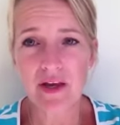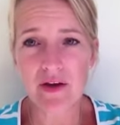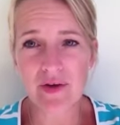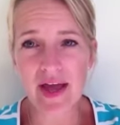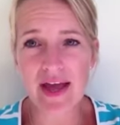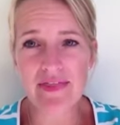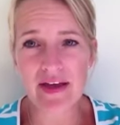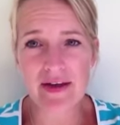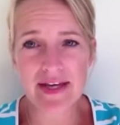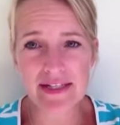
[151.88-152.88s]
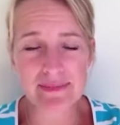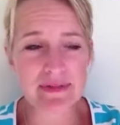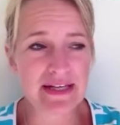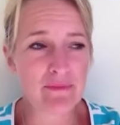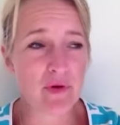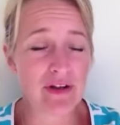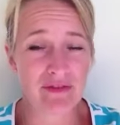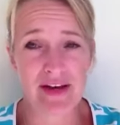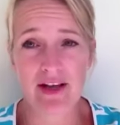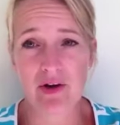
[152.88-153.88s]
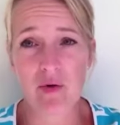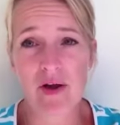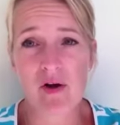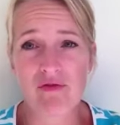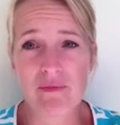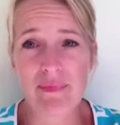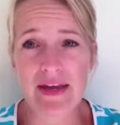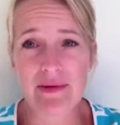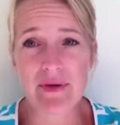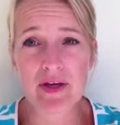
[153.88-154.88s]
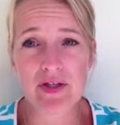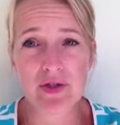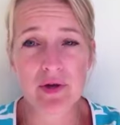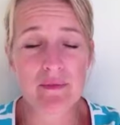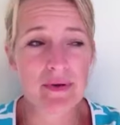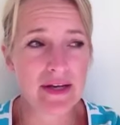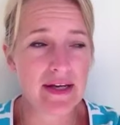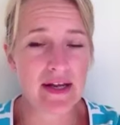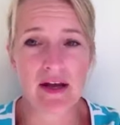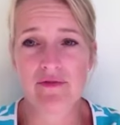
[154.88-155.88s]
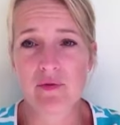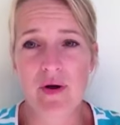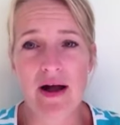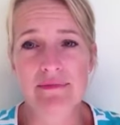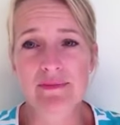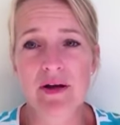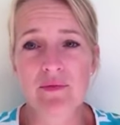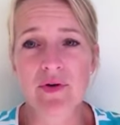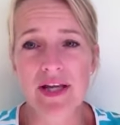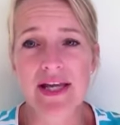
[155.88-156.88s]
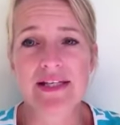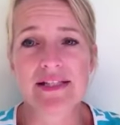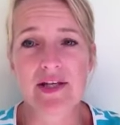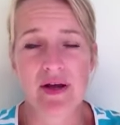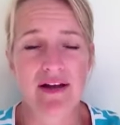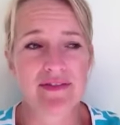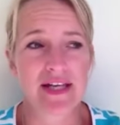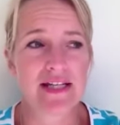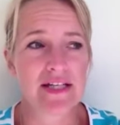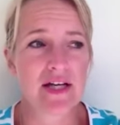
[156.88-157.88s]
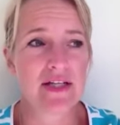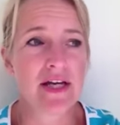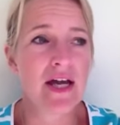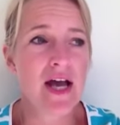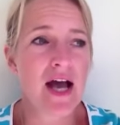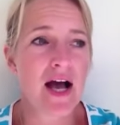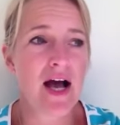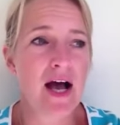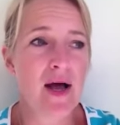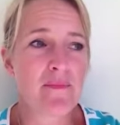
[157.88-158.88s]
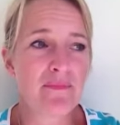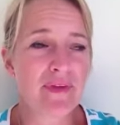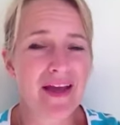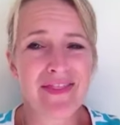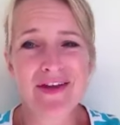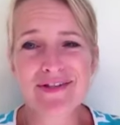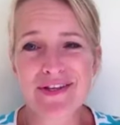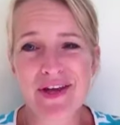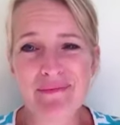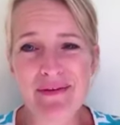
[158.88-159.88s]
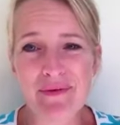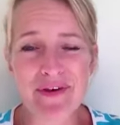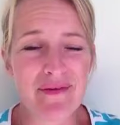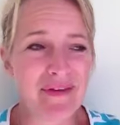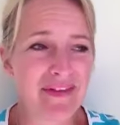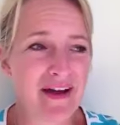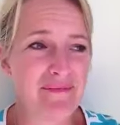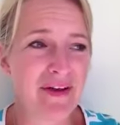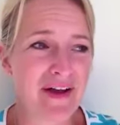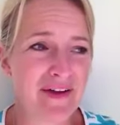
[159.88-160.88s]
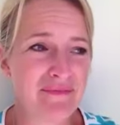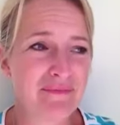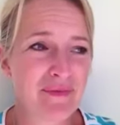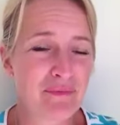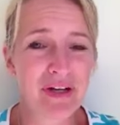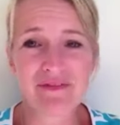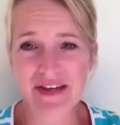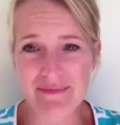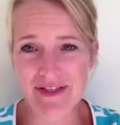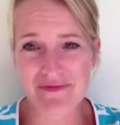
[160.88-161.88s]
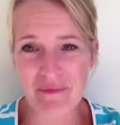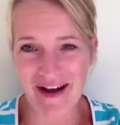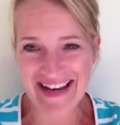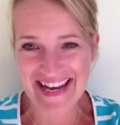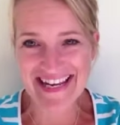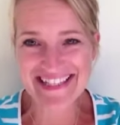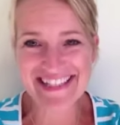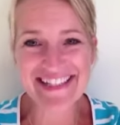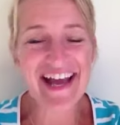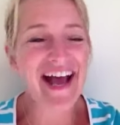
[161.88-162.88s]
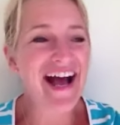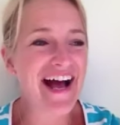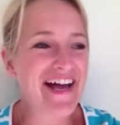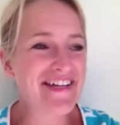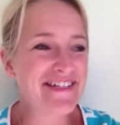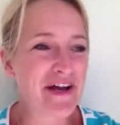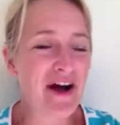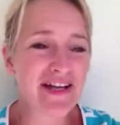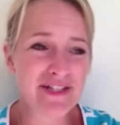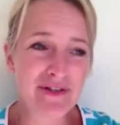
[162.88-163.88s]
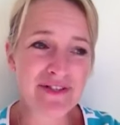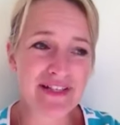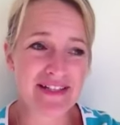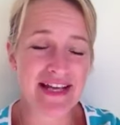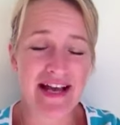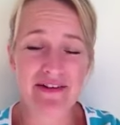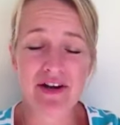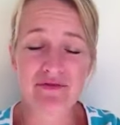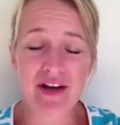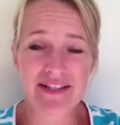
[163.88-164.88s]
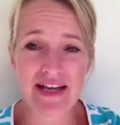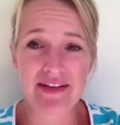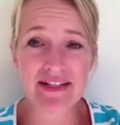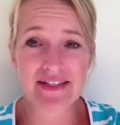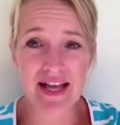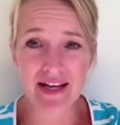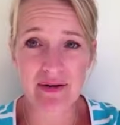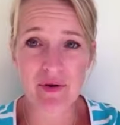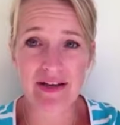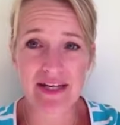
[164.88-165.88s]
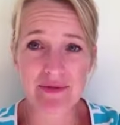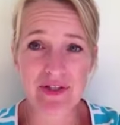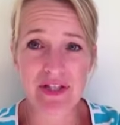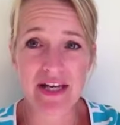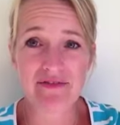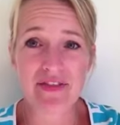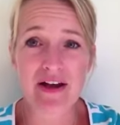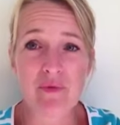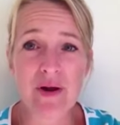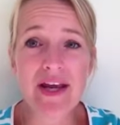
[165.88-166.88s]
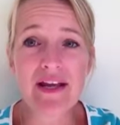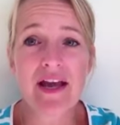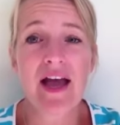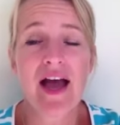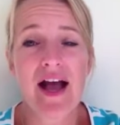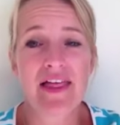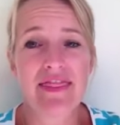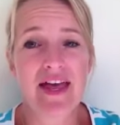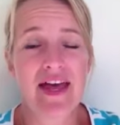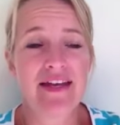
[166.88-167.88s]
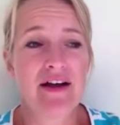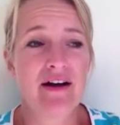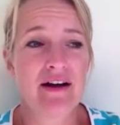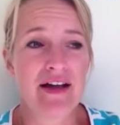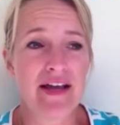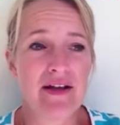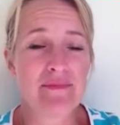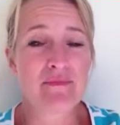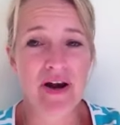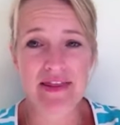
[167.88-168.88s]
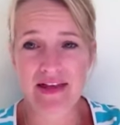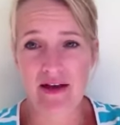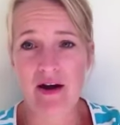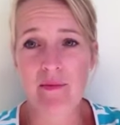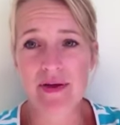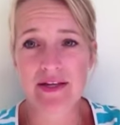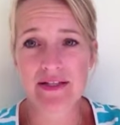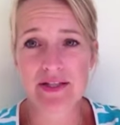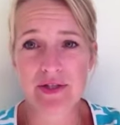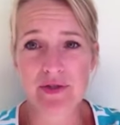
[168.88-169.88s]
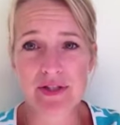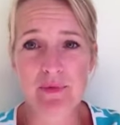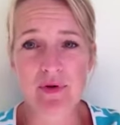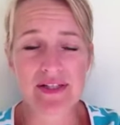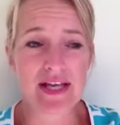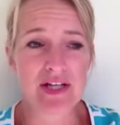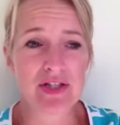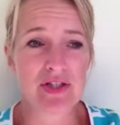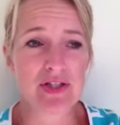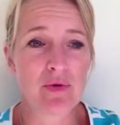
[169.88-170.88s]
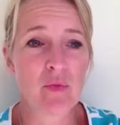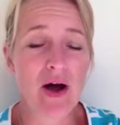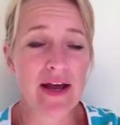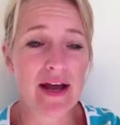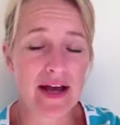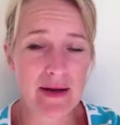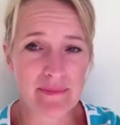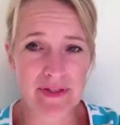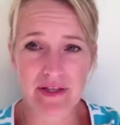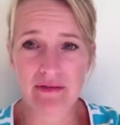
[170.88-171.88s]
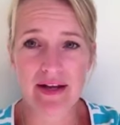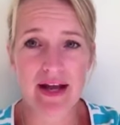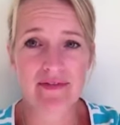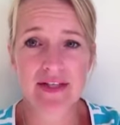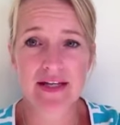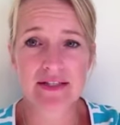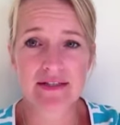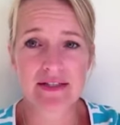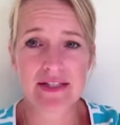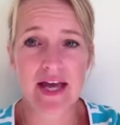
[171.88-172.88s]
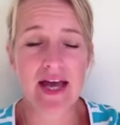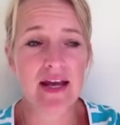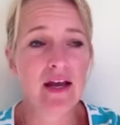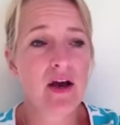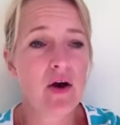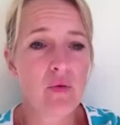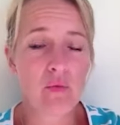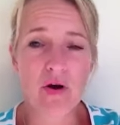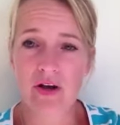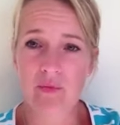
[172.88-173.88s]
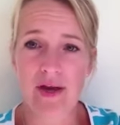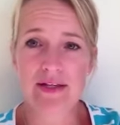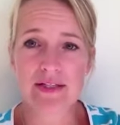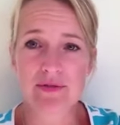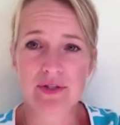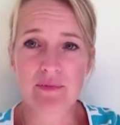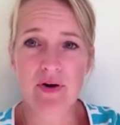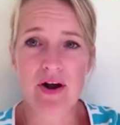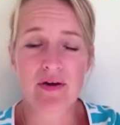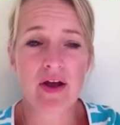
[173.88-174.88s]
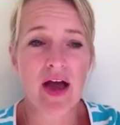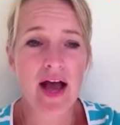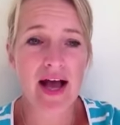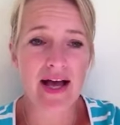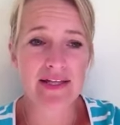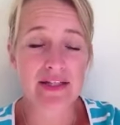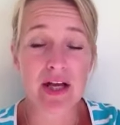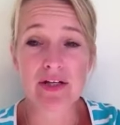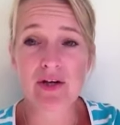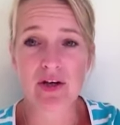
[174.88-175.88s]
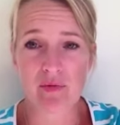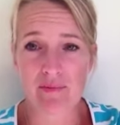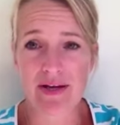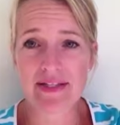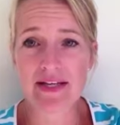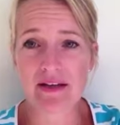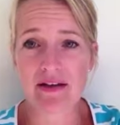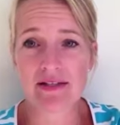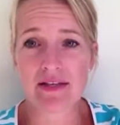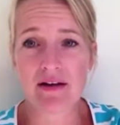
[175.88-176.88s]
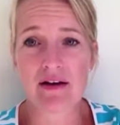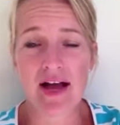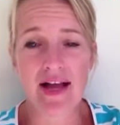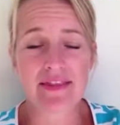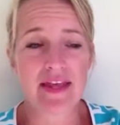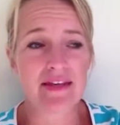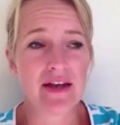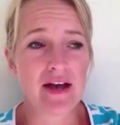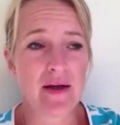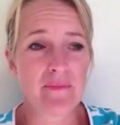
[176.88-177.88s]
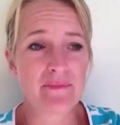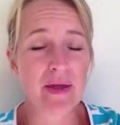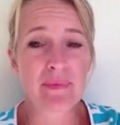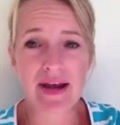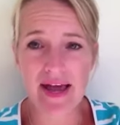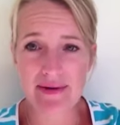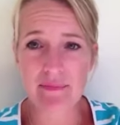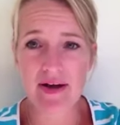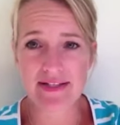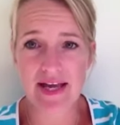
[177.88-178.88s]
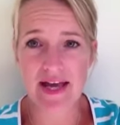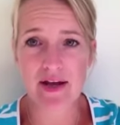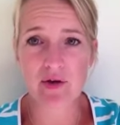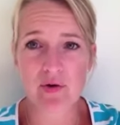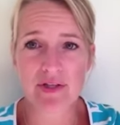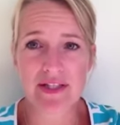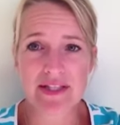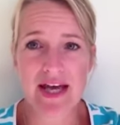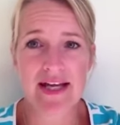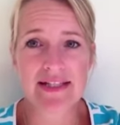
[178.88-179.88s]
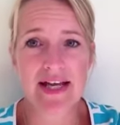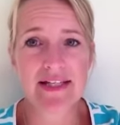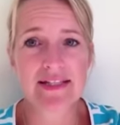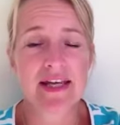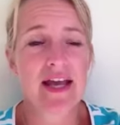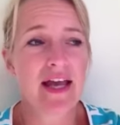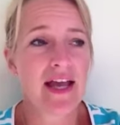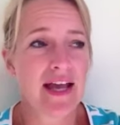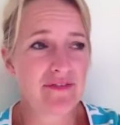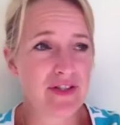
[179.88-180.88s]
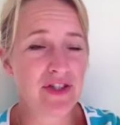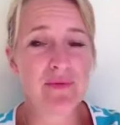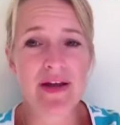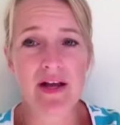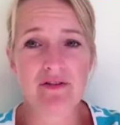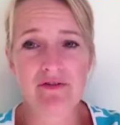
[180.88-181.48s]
Okay, that hideous Monday morning feeling can quite often be because you're completely overwhelmed by what it is that you have to get done. And those that know me will know me that I'm pretty famous for my lists. And I do sit down and write down exactly what I need to achieve for that week. And then I break that up into smaller sections. So what I absolutely have to get done today, what can wait until tomorrow, and I look at when my deadlines are, and then plan my day according to that. And if I do wake up